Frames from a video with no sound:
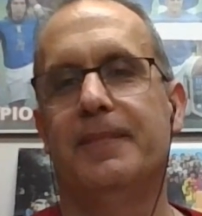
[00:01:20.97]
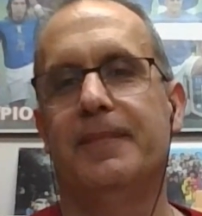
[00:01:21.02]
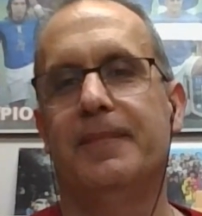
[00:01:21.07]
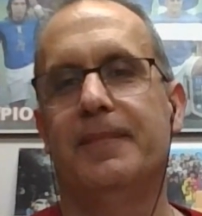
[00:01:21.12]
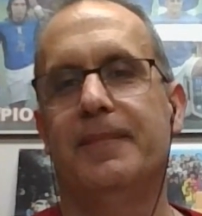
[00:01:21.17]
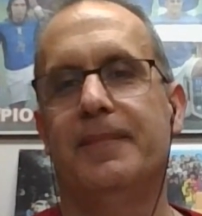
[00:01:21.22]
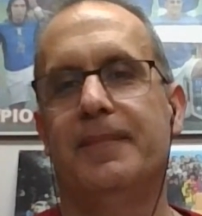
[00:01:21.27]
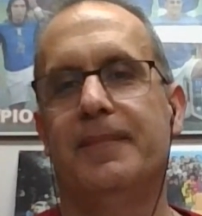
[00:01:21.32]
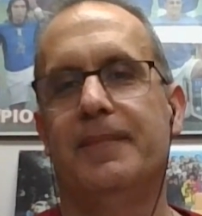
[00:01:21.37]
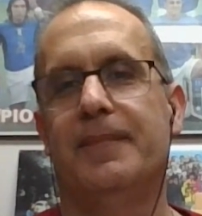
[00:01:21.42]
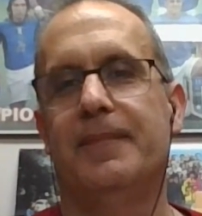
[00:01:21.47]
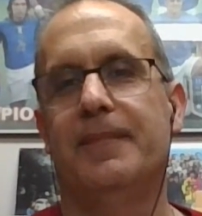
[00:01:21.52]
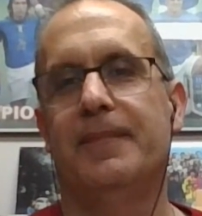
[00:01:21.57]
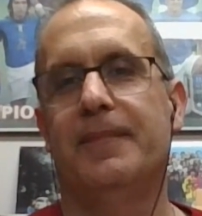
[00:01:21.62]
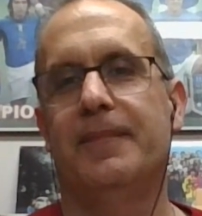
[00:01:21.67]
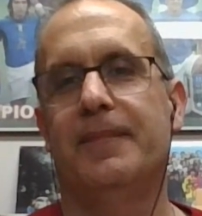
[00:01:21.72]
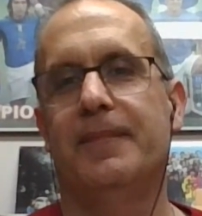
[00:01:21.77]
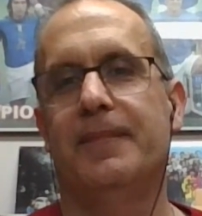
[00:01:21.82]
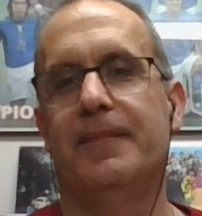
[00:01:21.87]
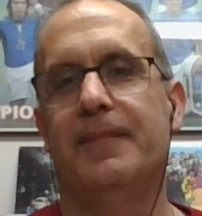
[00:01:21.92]

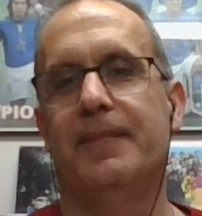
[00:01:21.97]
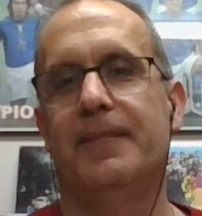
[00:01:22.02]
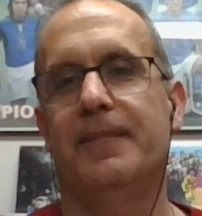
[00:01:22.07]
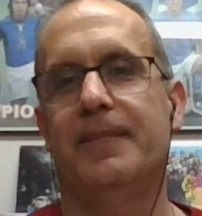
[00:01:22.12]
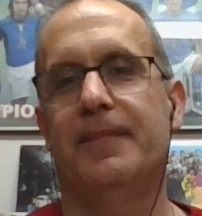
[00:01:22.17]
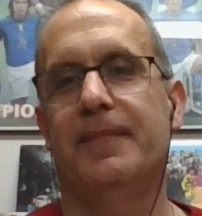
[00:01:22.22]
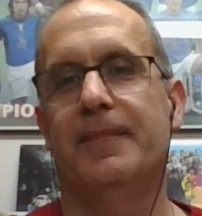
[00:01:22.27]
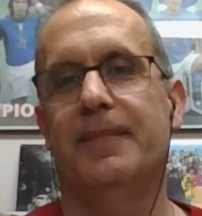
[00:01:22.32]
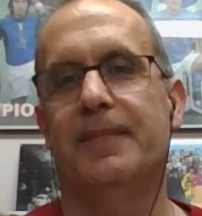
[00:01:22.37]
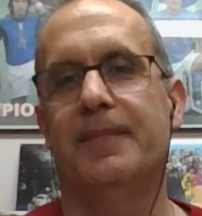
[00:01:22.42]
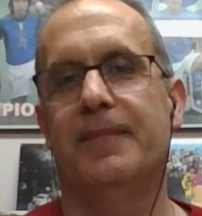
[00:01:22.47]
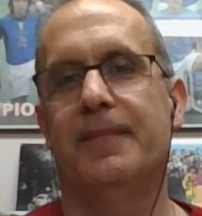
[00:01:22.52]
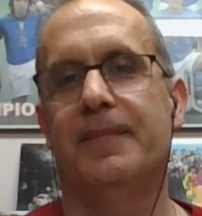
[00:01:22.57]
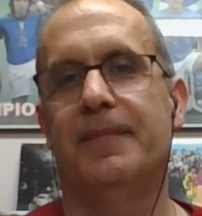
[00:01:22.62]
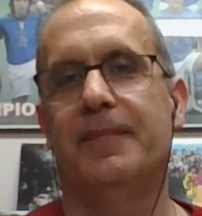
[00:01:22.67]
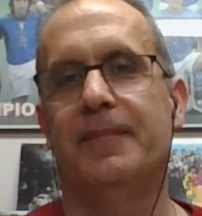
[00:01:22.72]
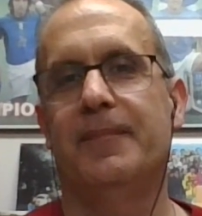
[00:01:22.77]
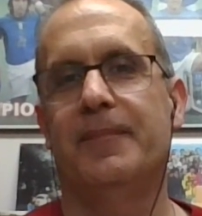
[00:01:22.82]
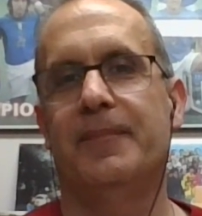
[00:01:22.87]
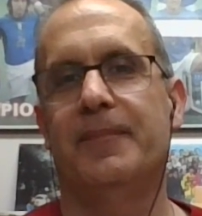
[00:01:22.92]

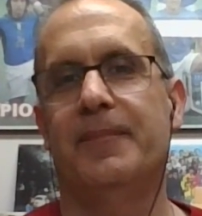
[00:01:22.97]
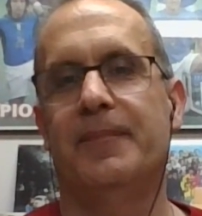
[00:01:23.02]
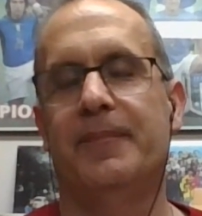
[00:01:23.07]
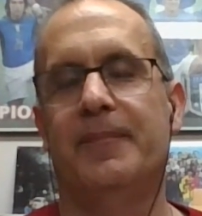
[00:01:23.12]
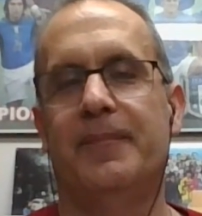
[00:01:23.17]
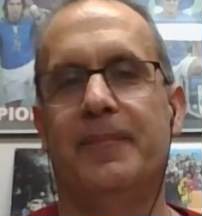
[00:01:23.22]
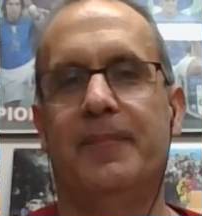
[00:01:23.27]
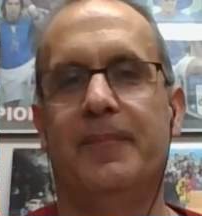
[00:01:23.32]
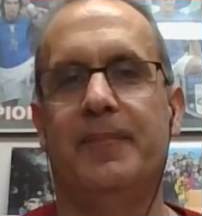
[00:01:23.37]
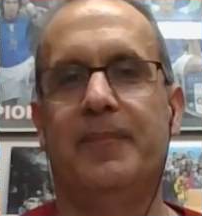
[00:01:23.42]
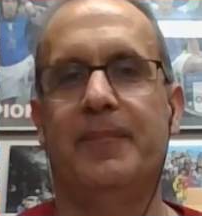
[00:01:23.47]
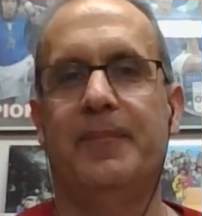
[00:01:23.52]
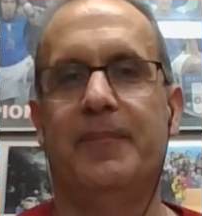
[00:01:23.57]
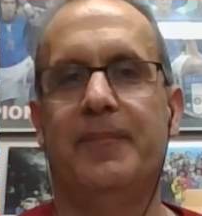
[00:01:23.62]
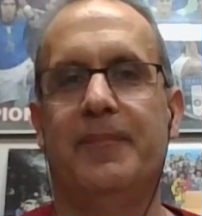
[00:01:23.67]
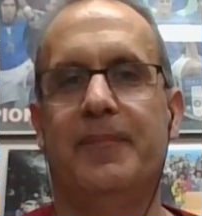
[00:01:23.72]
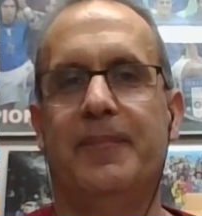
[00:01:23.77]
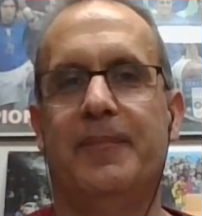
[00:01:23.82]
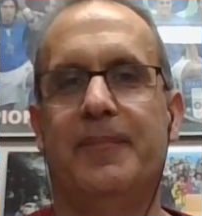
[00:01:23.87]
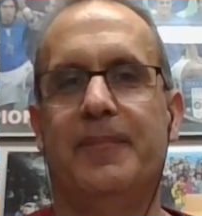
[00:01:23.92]

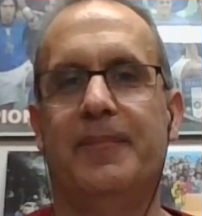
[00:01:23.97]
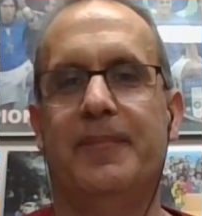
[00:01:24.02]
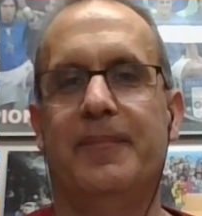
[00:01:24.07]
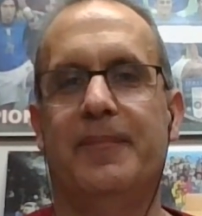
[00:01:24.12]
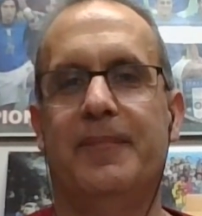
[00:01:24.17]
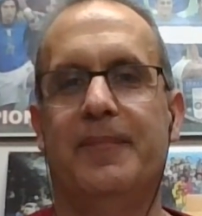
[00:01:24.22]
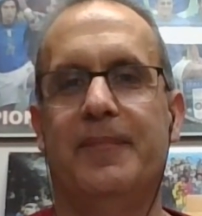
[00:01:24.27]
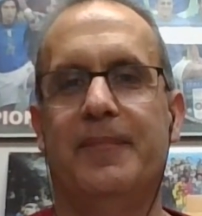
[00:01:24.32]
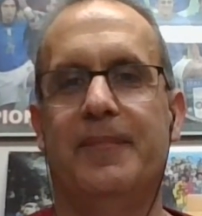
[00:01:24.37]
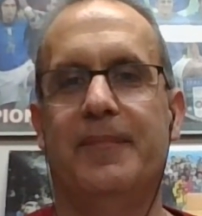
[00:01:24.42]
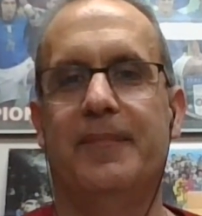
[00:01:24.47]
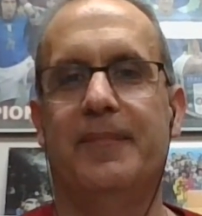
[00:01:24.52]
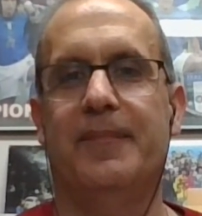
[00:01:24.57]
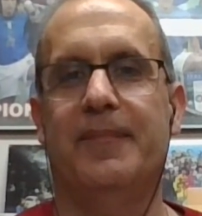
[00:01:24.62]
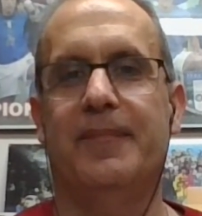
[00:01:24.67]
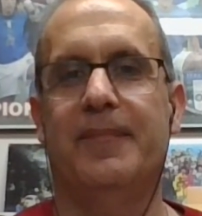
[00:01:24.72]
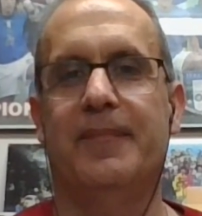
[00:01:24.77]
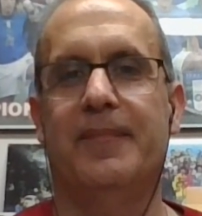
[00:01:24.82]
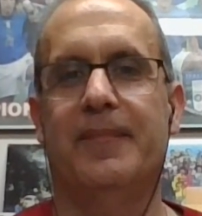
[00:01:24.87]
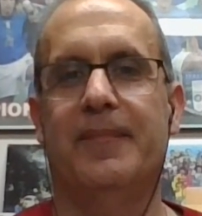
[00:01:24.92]

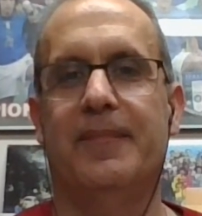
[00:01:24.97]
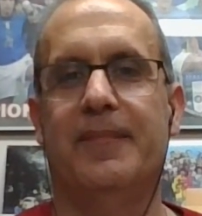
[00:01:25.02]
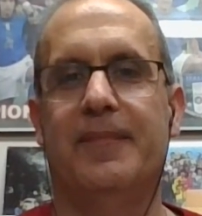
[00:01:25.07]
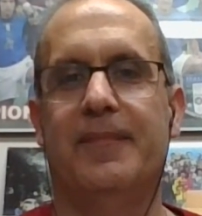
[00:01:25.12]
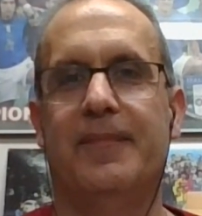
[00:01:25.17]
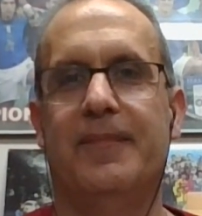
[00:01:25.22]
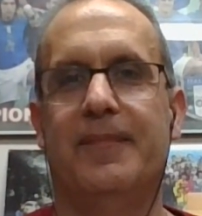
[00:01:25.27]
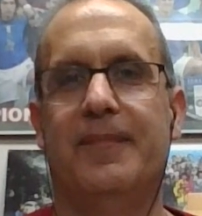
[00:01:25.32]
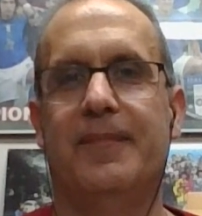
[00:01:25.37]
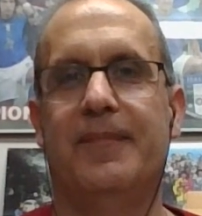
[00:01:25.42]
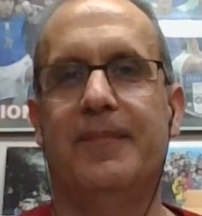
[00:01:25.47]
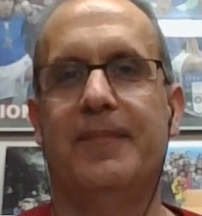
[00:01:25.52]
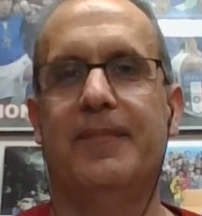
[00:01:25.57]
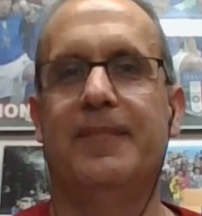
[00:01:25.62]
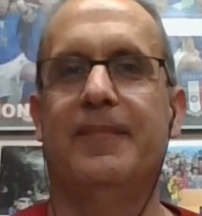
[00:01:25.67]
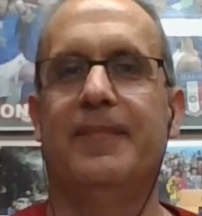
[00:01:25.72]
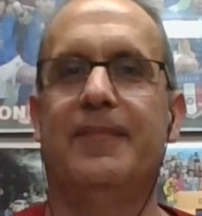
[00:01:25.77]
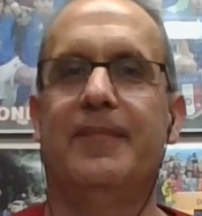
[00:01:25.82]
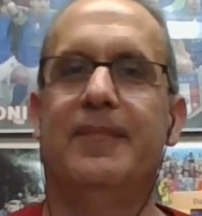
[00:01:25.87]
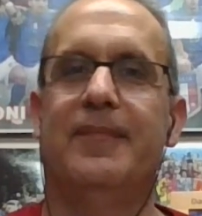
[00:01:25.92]

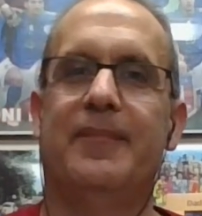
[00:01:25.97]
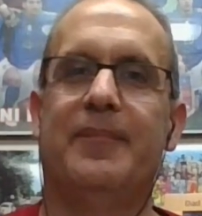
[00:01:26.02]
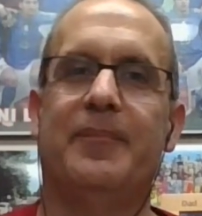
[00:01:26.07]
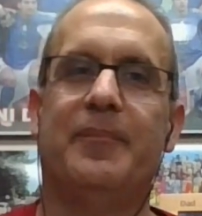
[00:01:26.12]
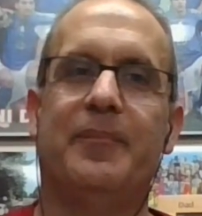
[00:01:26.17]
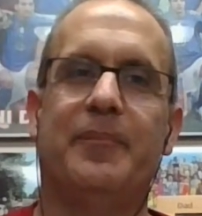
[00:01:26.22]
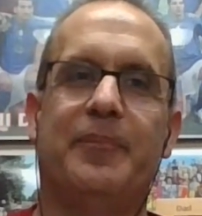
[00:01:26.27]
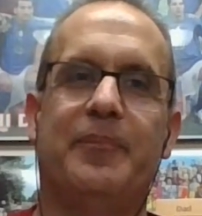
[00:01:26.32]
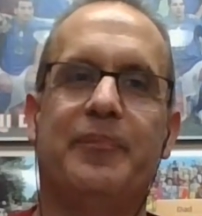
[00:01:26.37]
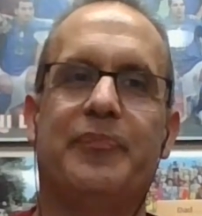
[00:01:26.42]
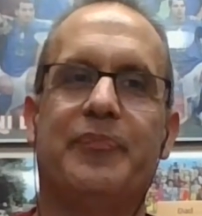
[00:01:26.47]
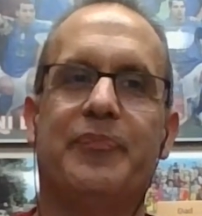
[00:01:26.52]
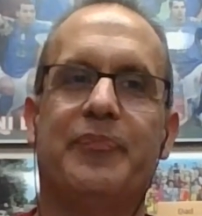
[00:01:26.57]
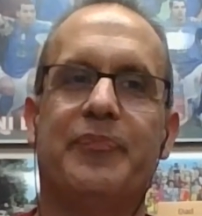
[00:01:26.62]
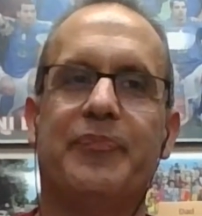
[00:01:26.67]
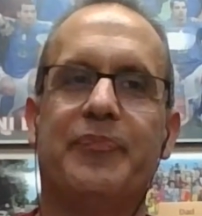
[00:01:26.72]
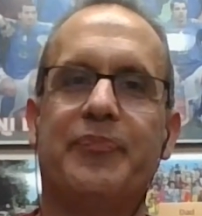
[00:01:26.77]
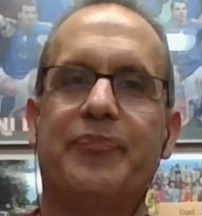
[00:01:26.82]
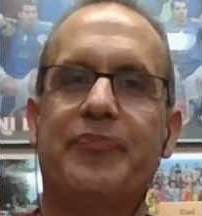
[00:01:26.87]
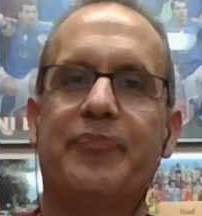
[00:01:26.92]

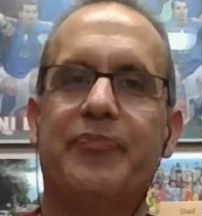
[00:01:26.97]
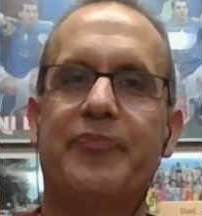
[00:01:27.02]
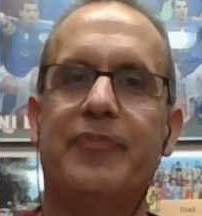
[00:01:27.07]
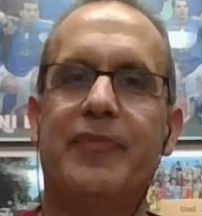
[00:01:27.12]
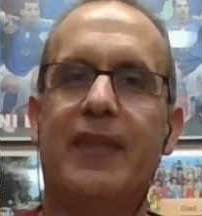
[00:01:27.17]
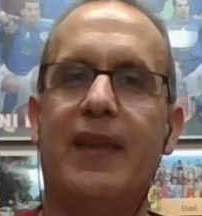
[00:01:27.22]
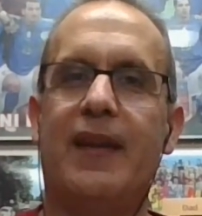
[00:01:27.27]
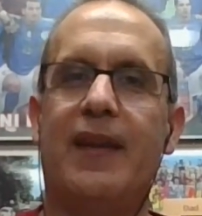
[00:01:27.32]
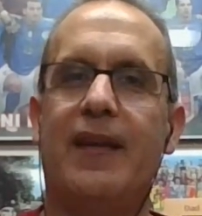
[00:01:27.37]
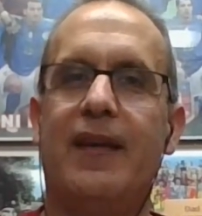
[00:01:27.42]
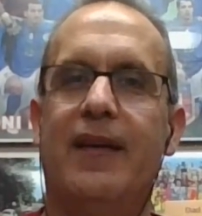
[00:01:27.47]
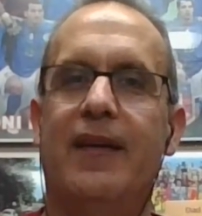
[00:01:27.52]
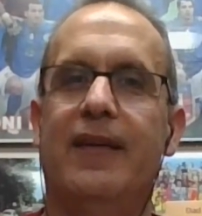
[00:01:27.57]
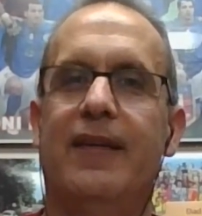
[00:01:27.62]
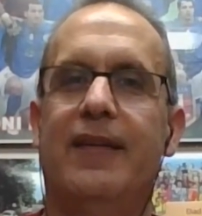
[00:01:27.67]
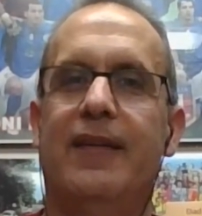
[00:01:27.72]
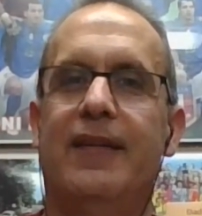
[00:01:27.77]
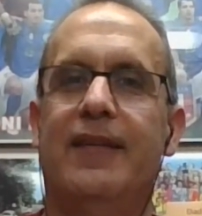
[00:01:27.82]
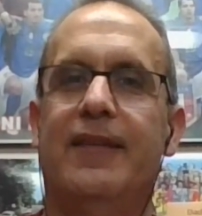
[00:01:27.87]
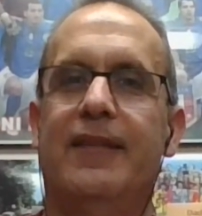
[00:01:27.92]

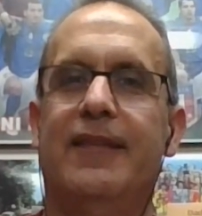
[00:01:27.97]
(not speaking)